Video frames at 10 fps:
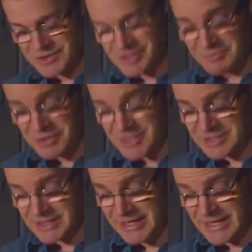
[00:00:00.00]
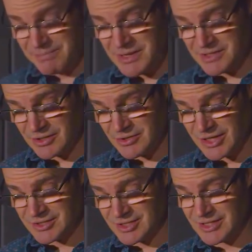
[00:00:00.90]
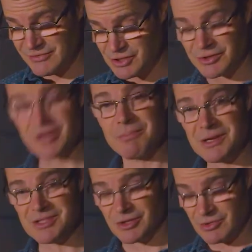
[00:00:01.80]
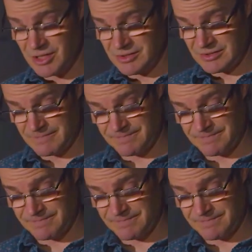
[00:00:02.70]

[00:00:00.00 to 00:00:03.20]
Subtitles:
When somebody doesn't like pizza crust gives you their pizza crust.